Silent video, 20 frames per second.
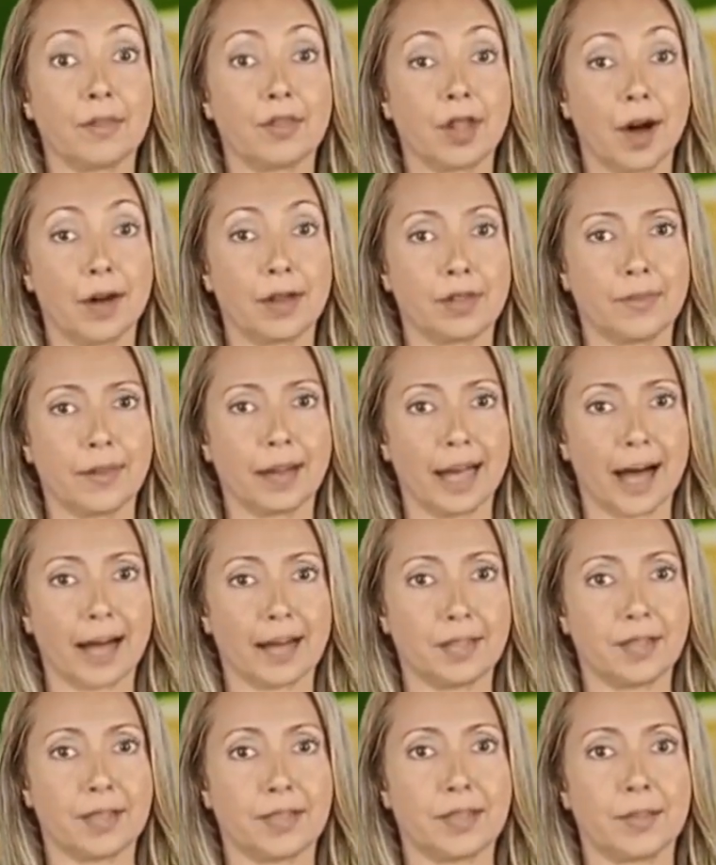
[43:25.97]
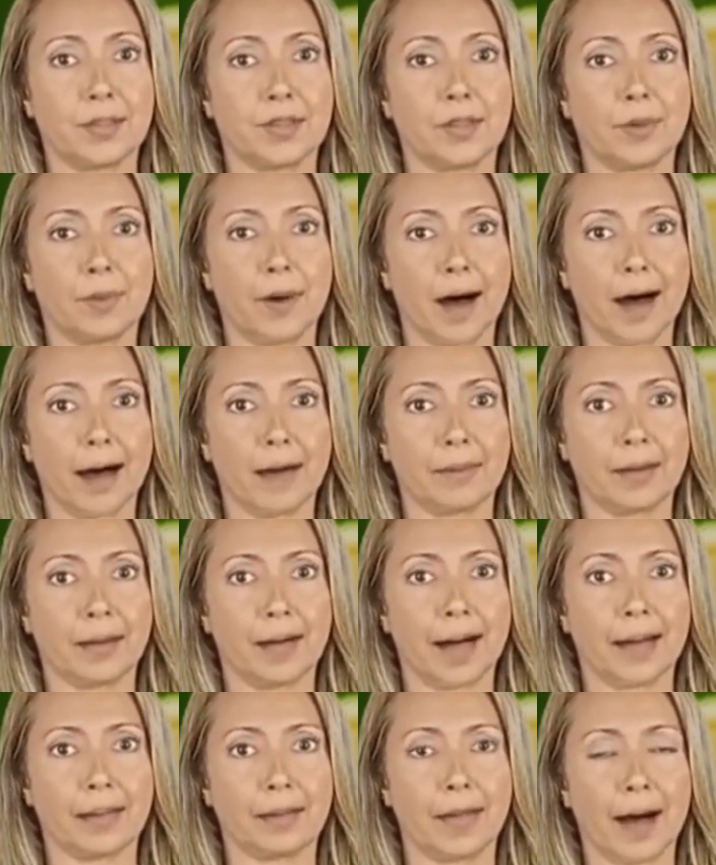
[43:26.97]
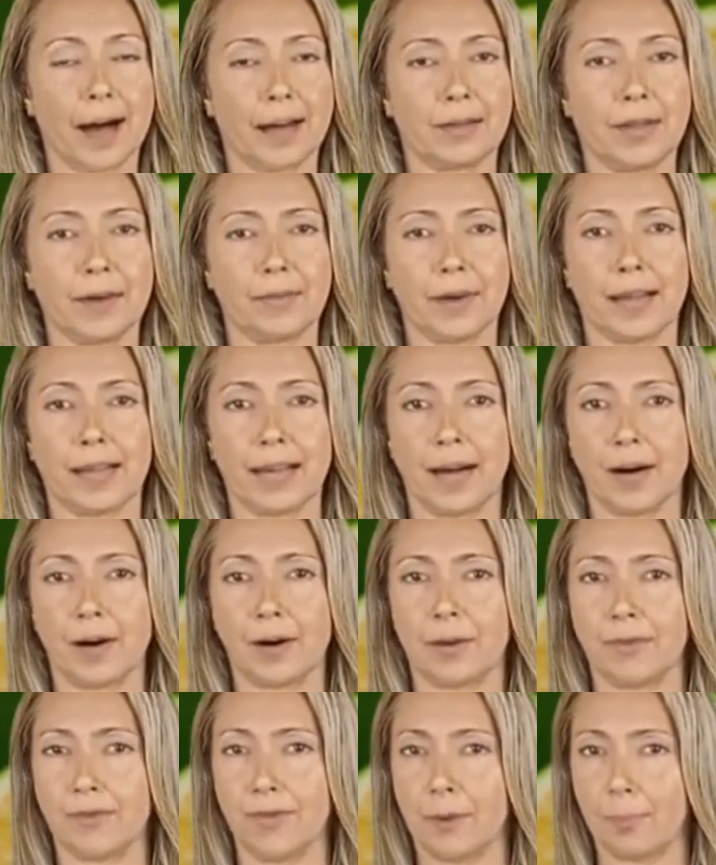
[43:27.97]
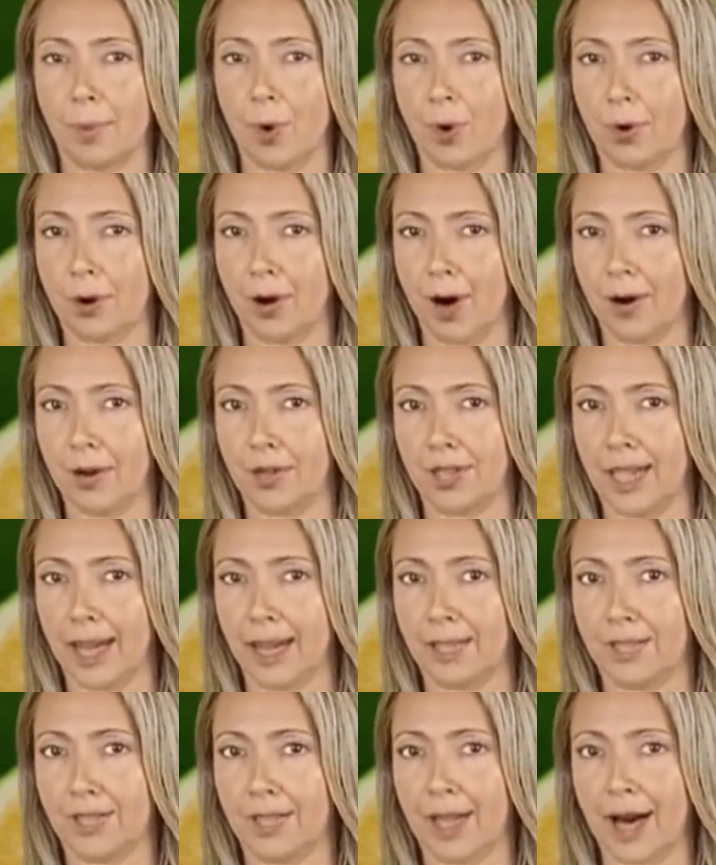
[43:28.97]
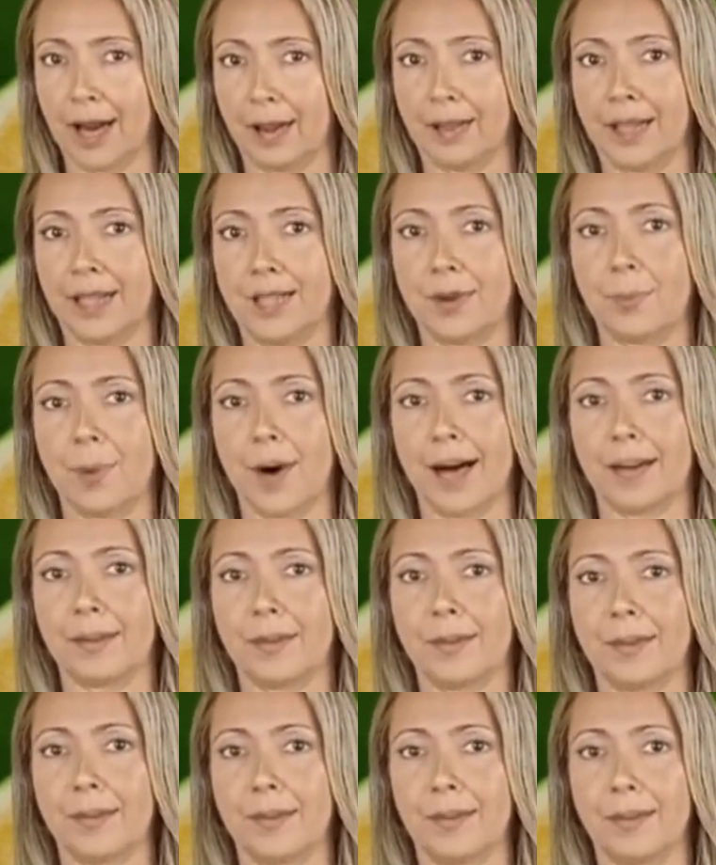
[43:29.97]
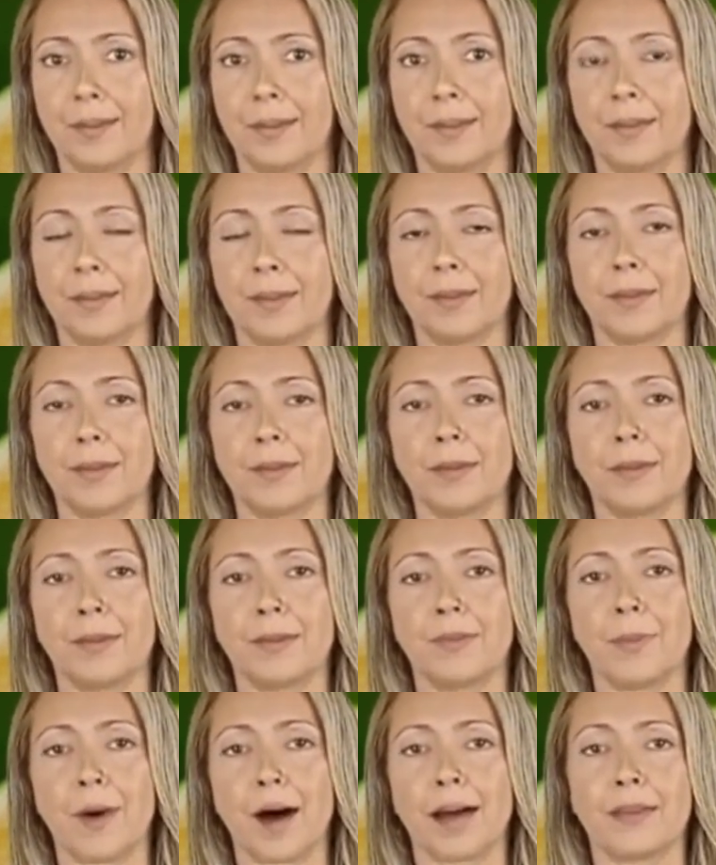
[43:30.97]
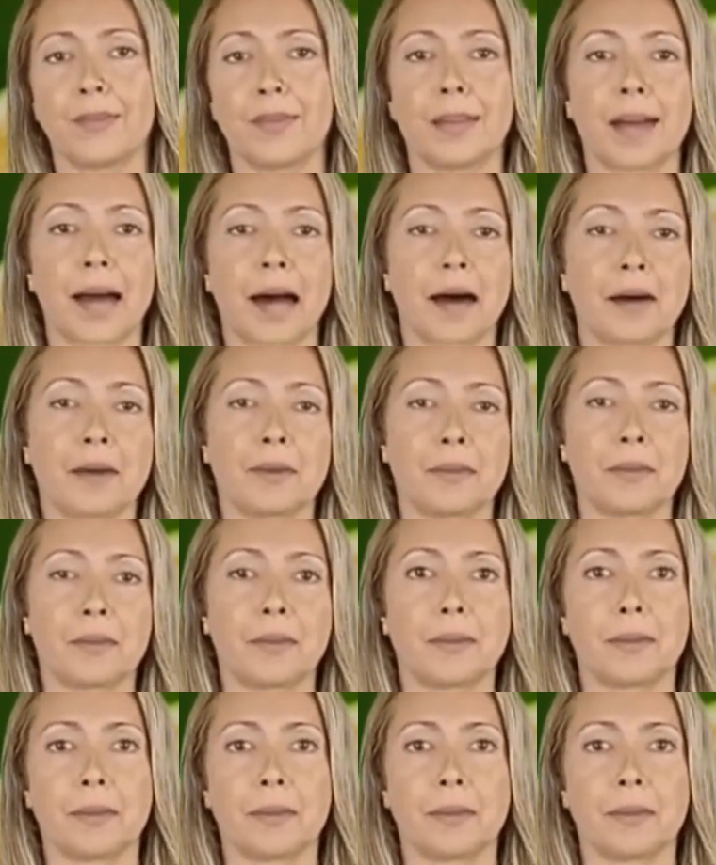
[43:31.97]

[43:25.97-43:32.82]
Don't forget to subscribe and like the video for more contents like this one. Bye for now.